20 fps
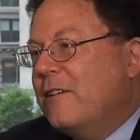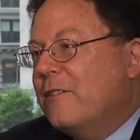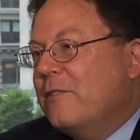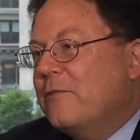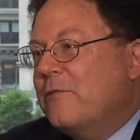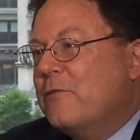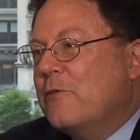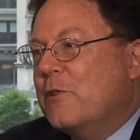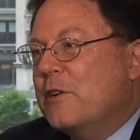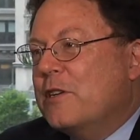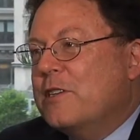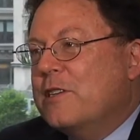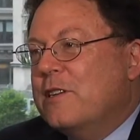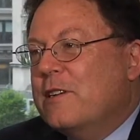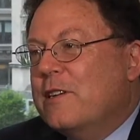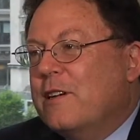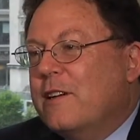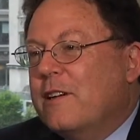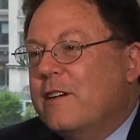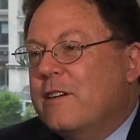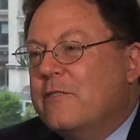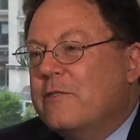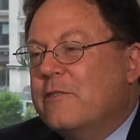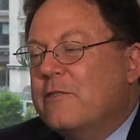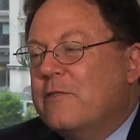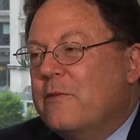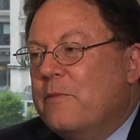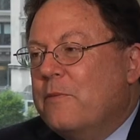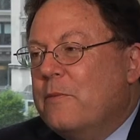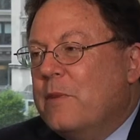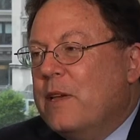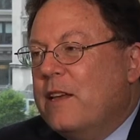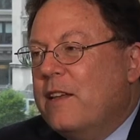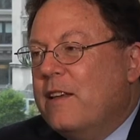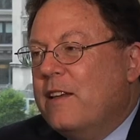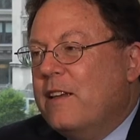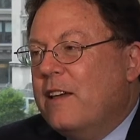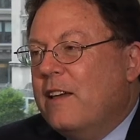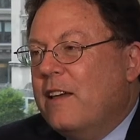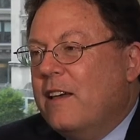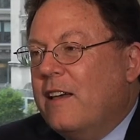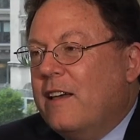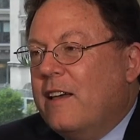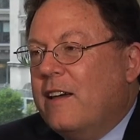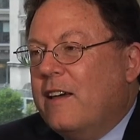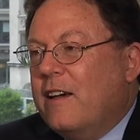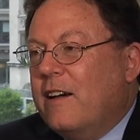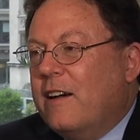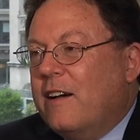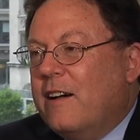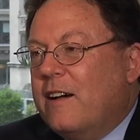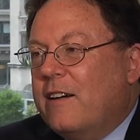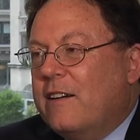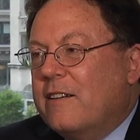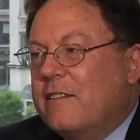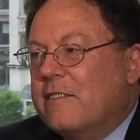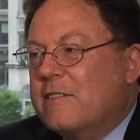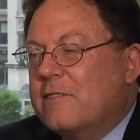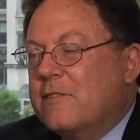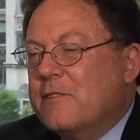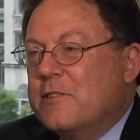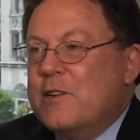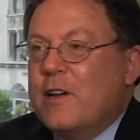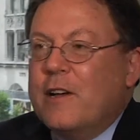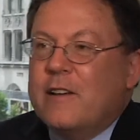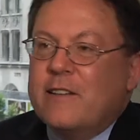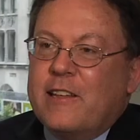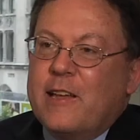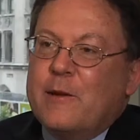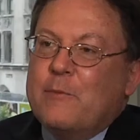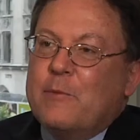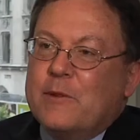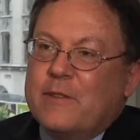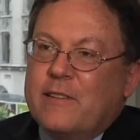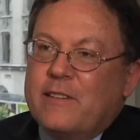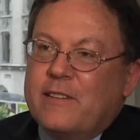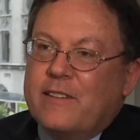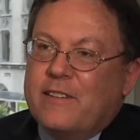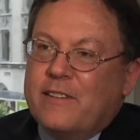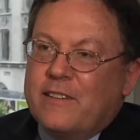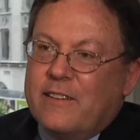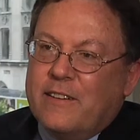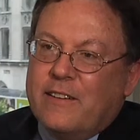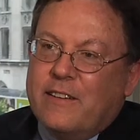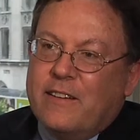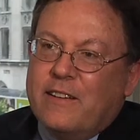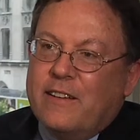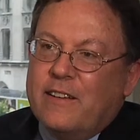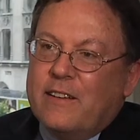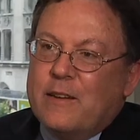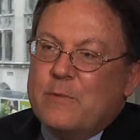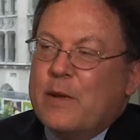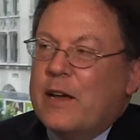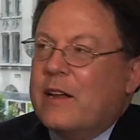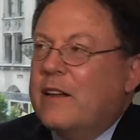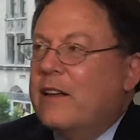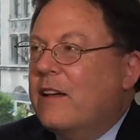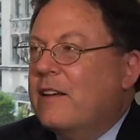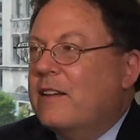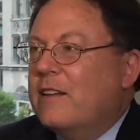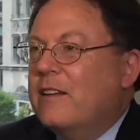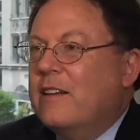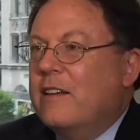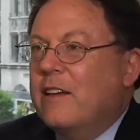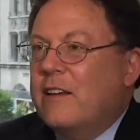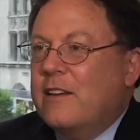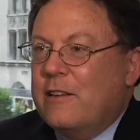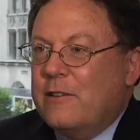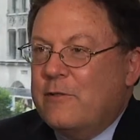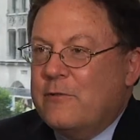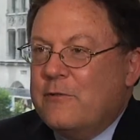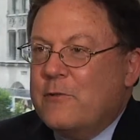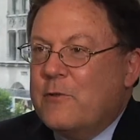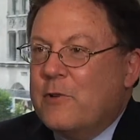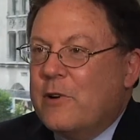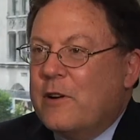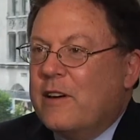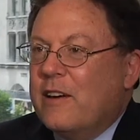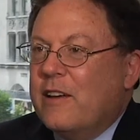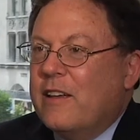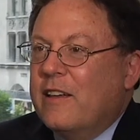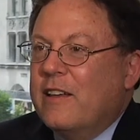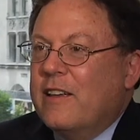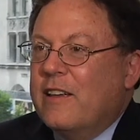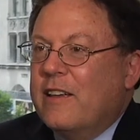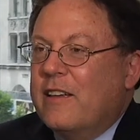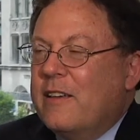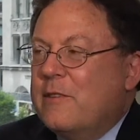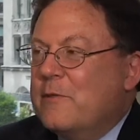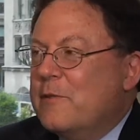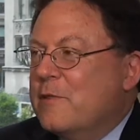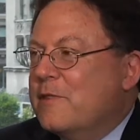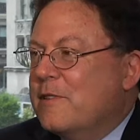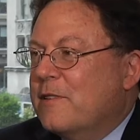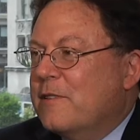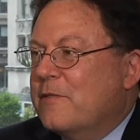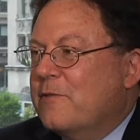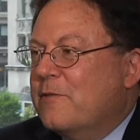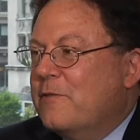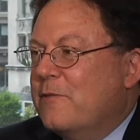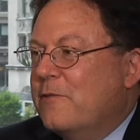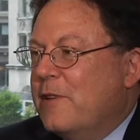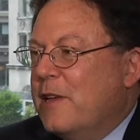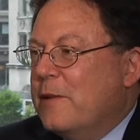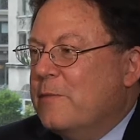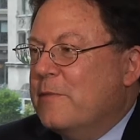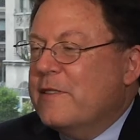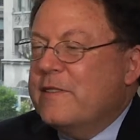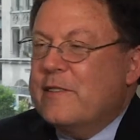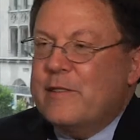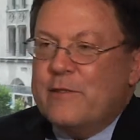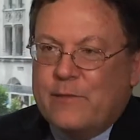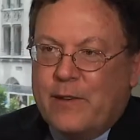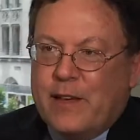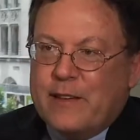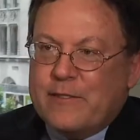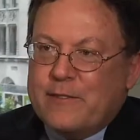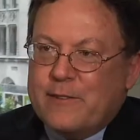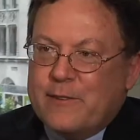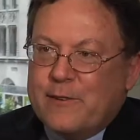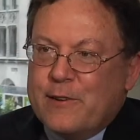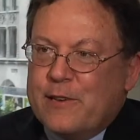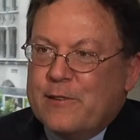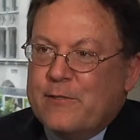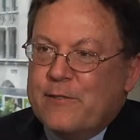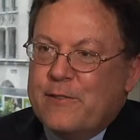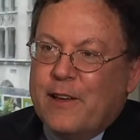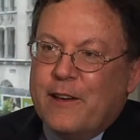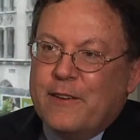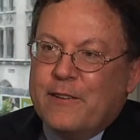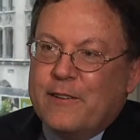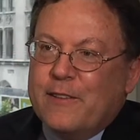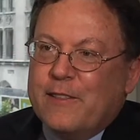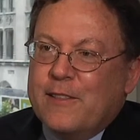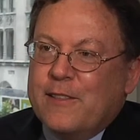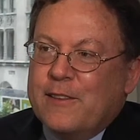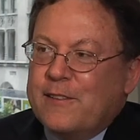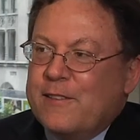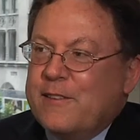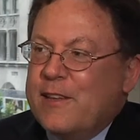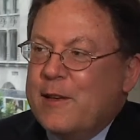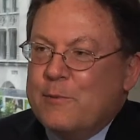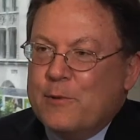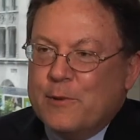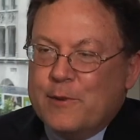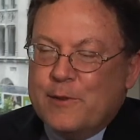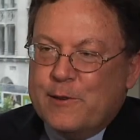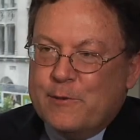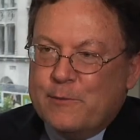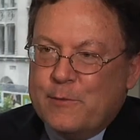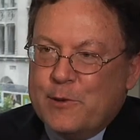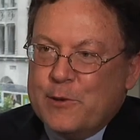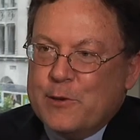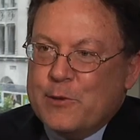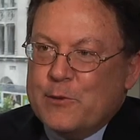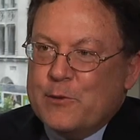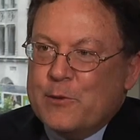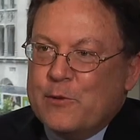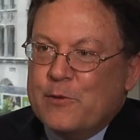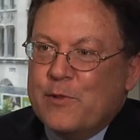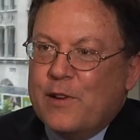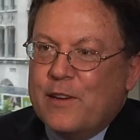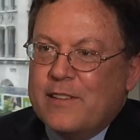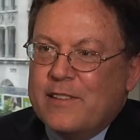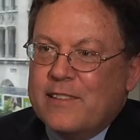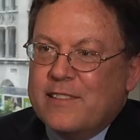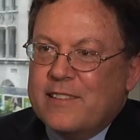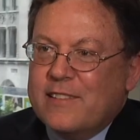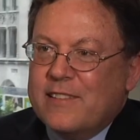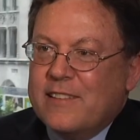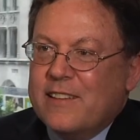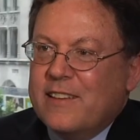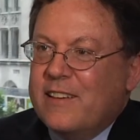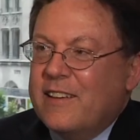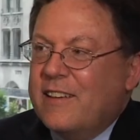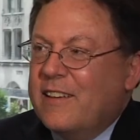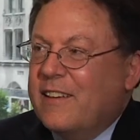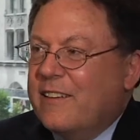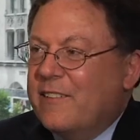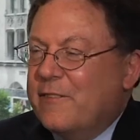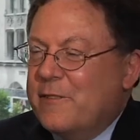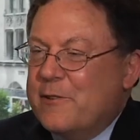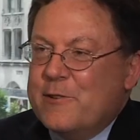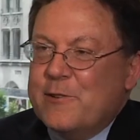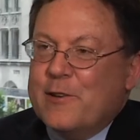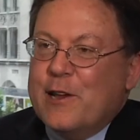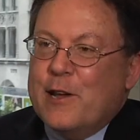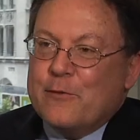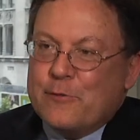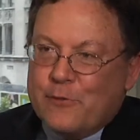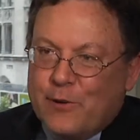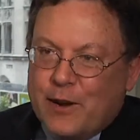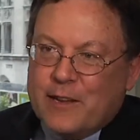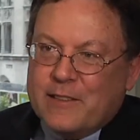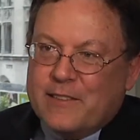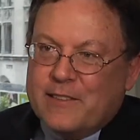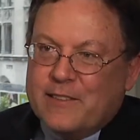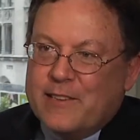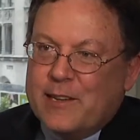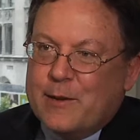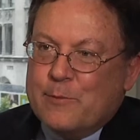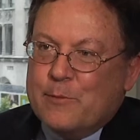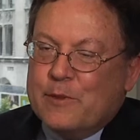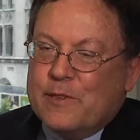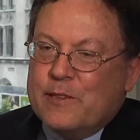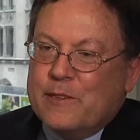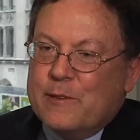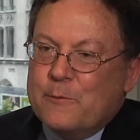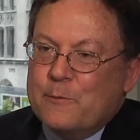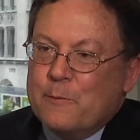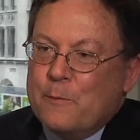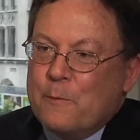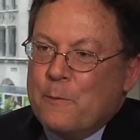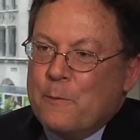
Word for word: good fortune of meeting uh, Sir John Templeton in about 1994. He was a famous investor. He founded the Templeton Mutual Funds, which are now Franklin Templeton.